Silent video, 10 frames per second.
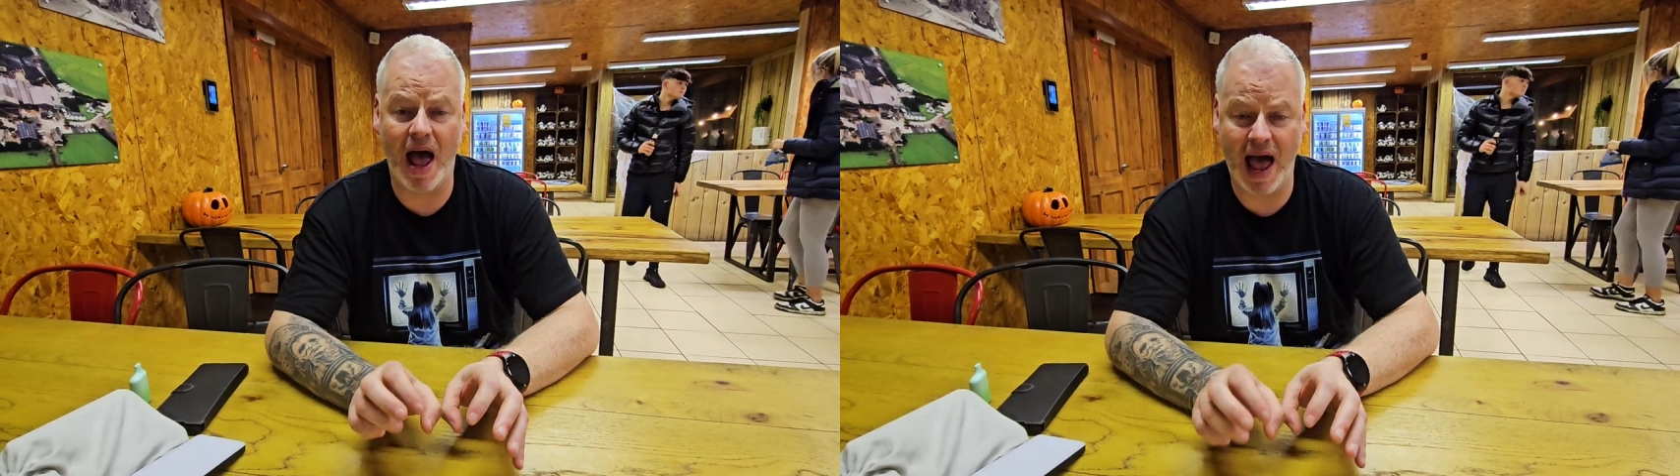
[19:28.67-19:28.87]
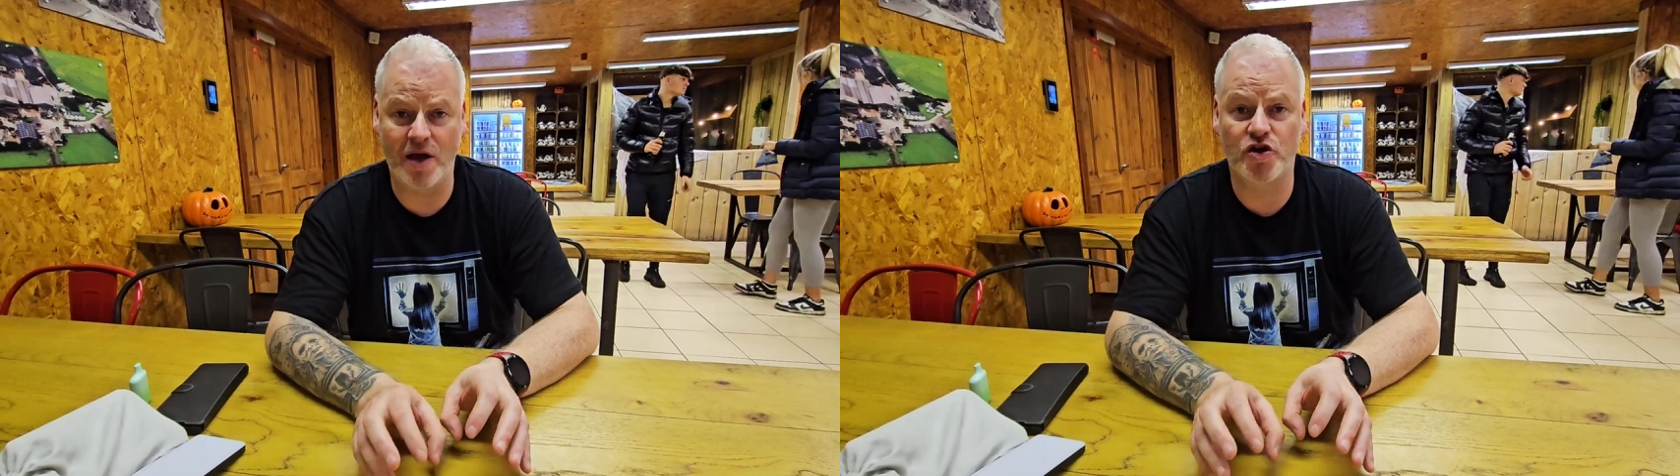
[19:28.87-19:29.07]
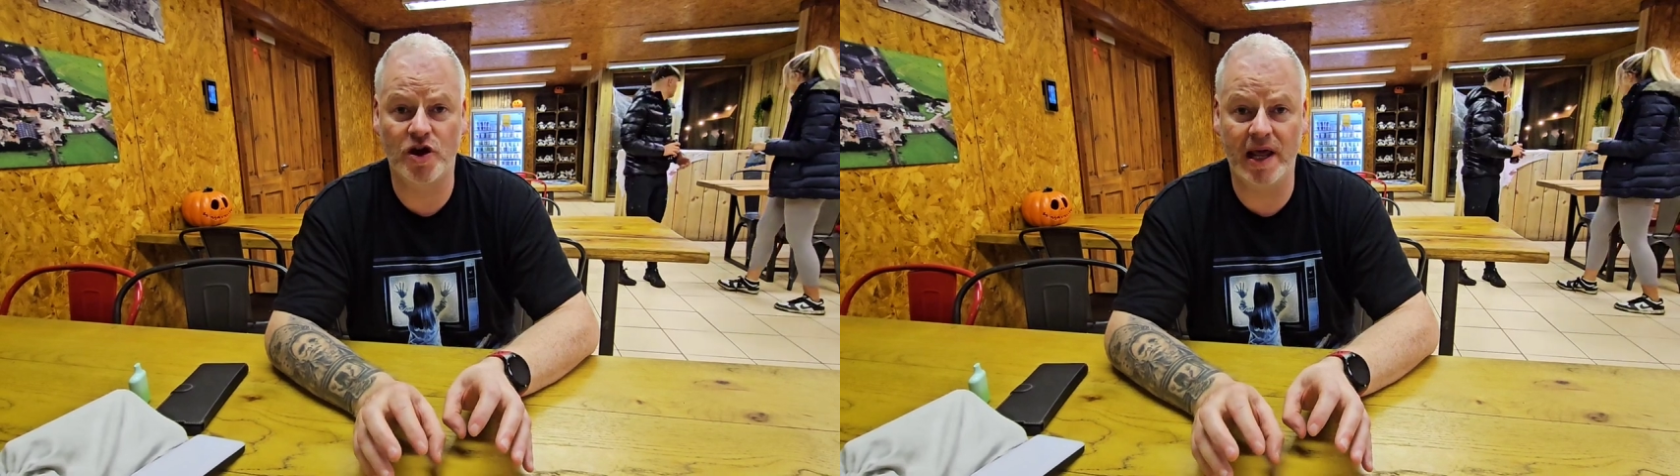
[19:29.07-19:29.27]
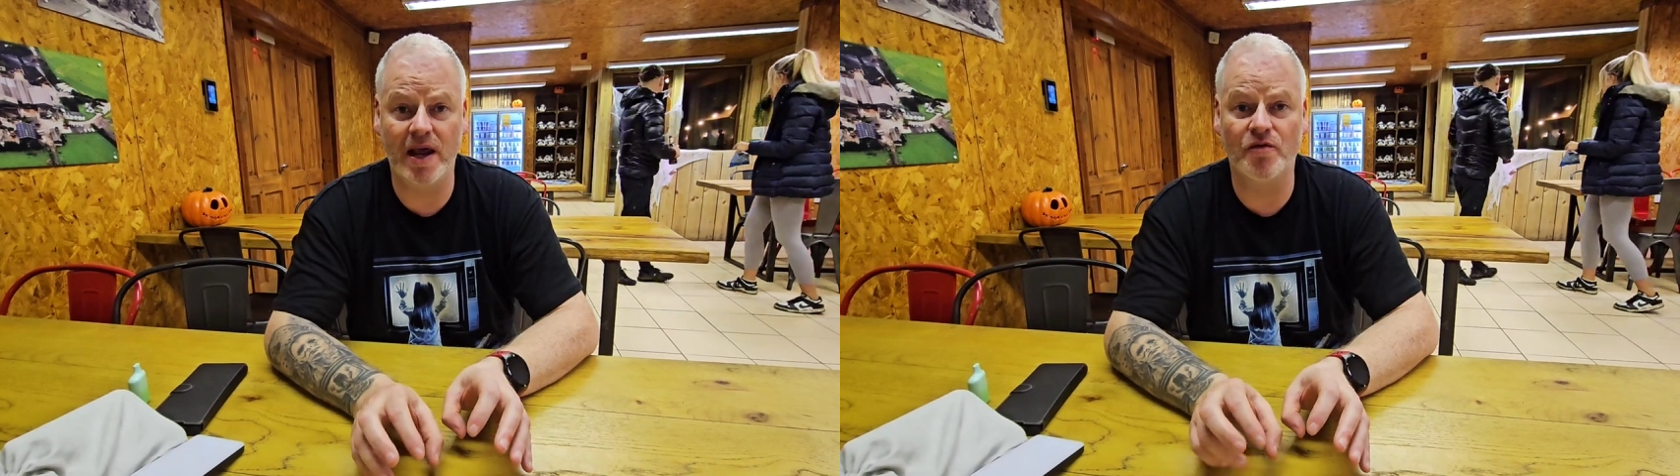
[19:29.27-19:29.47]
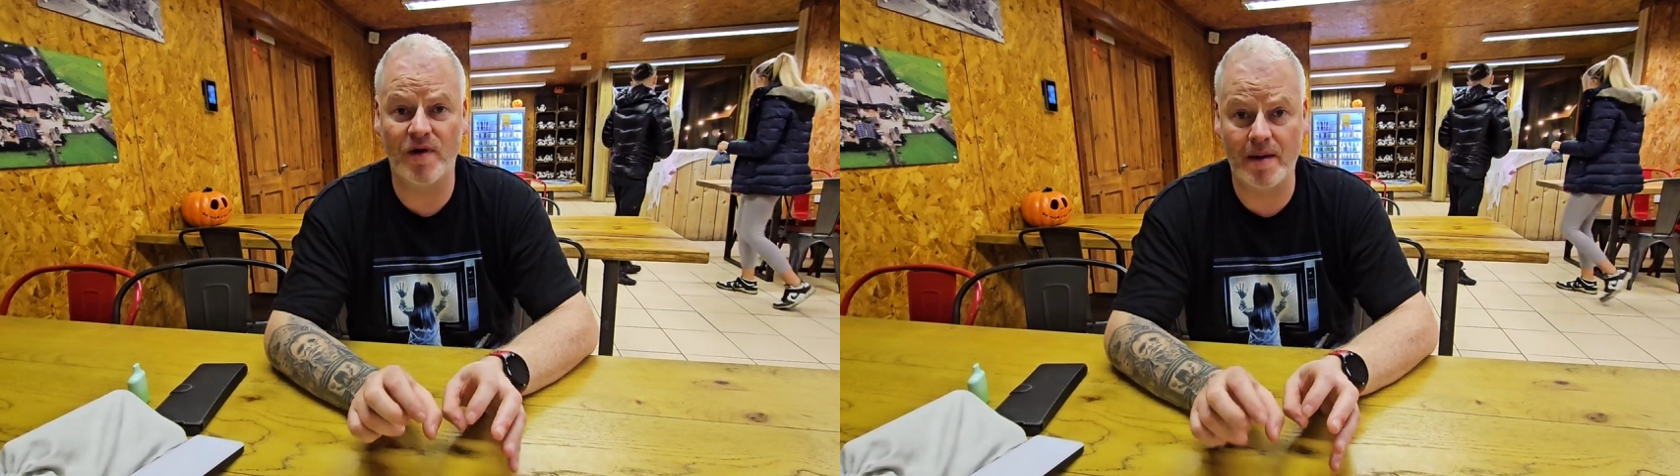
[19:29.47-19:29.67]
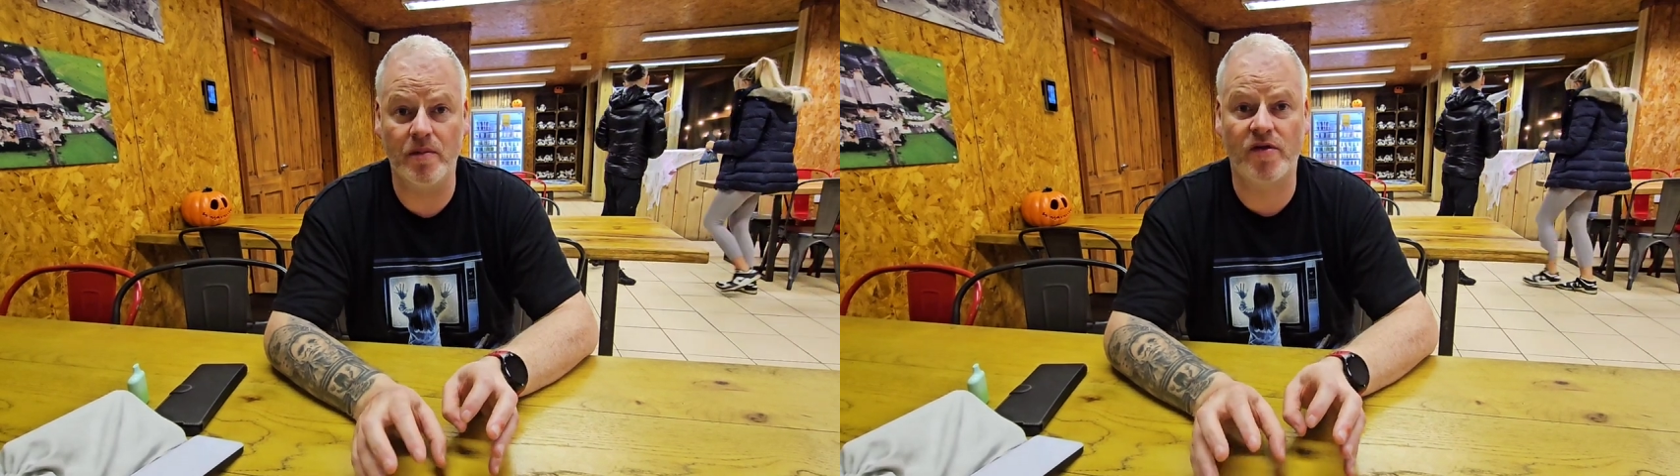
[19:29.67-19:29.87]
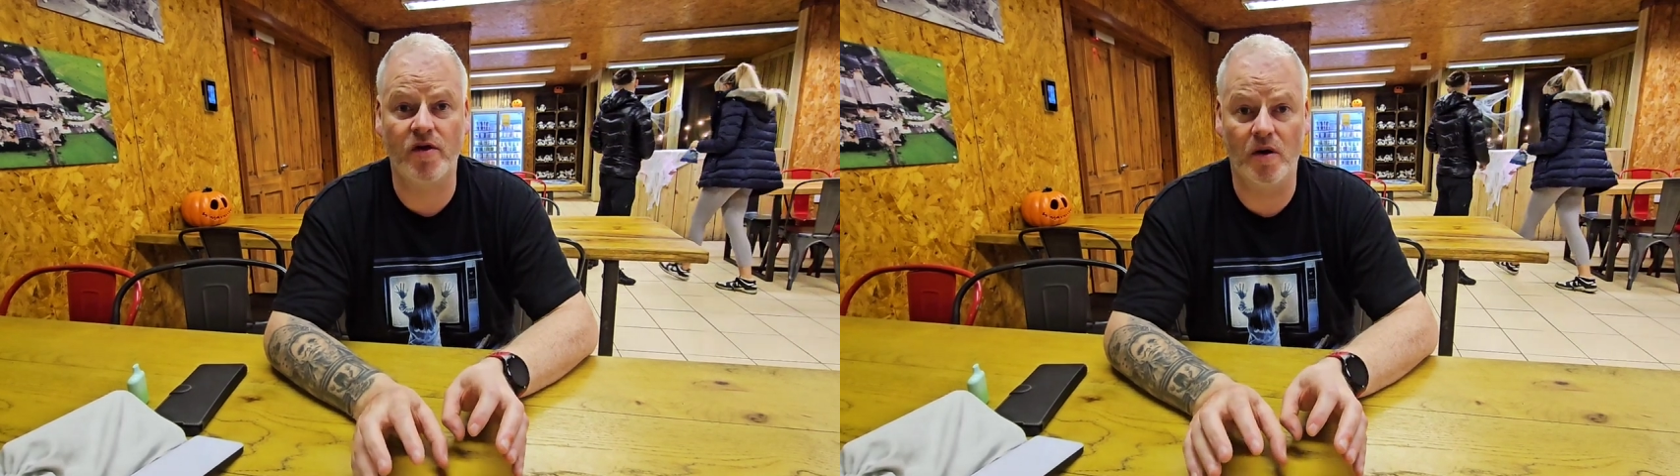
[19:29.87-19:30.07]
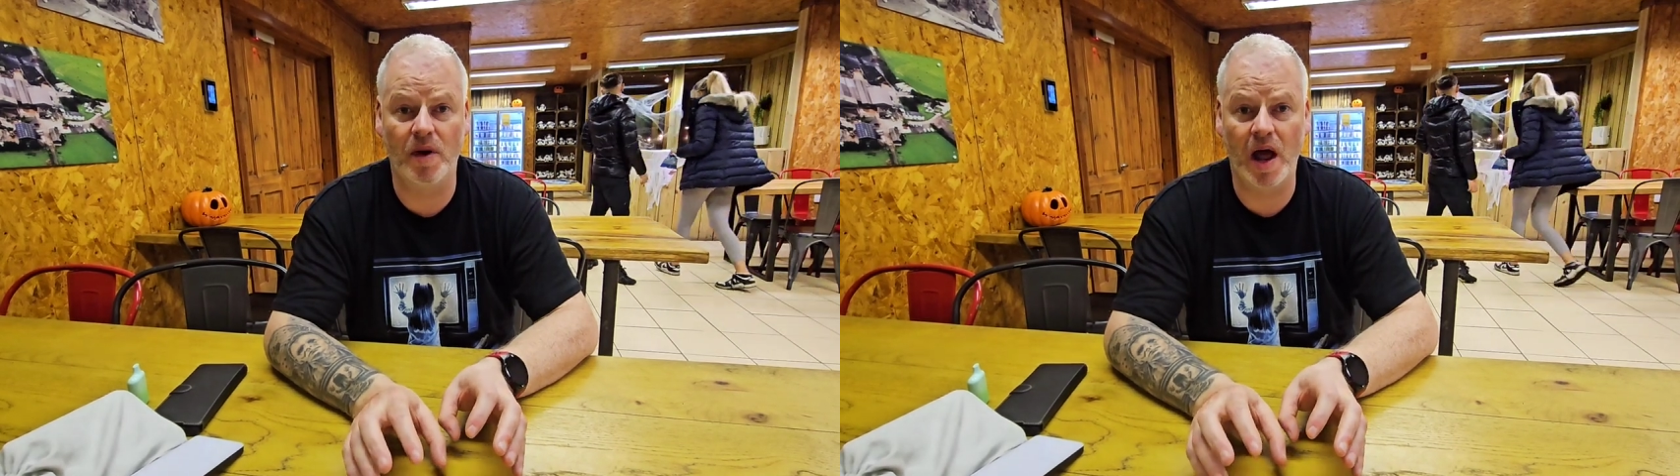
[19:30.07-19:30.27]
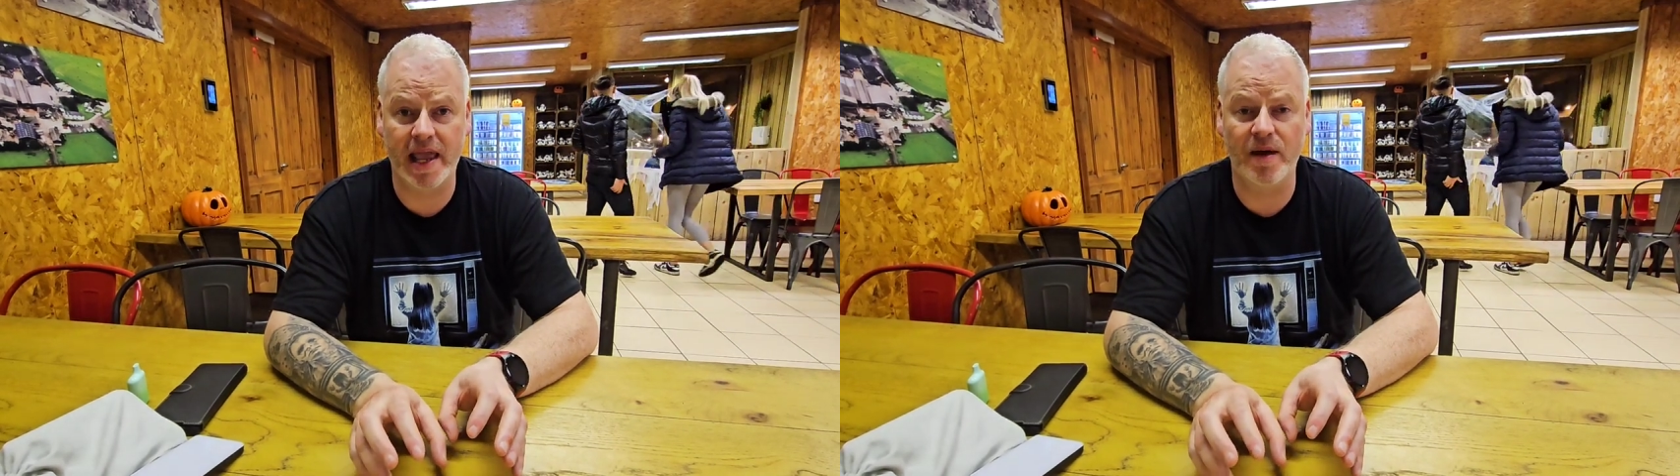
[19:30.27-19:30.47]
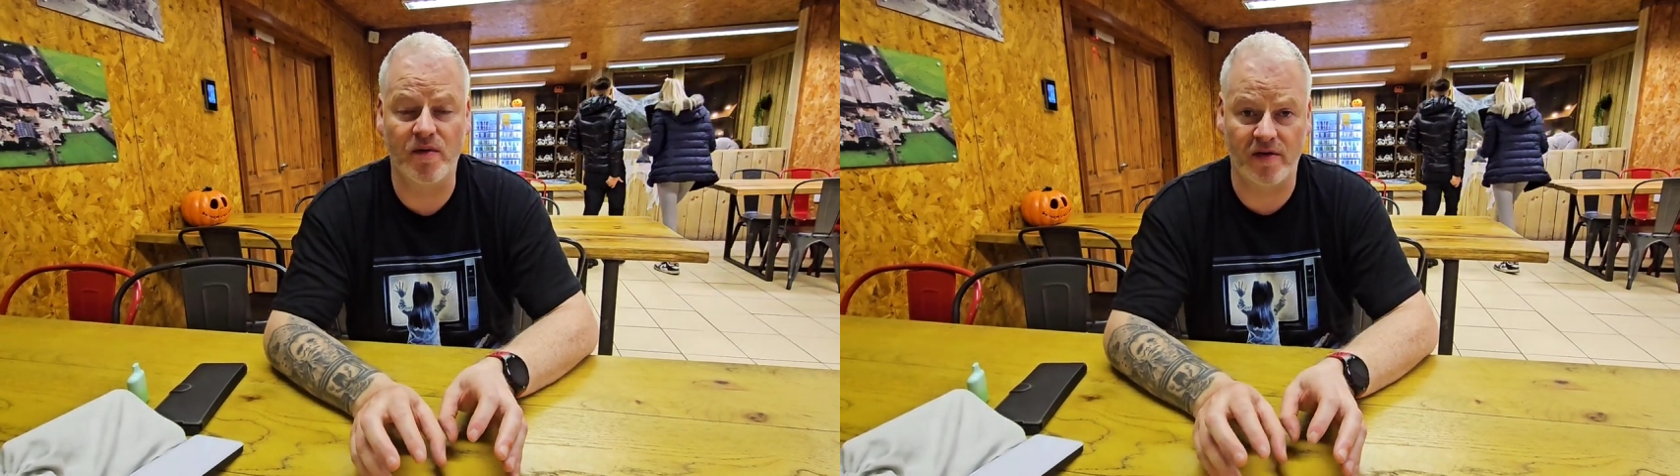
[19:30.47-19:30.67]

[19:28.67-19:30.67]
actually ramped up like it was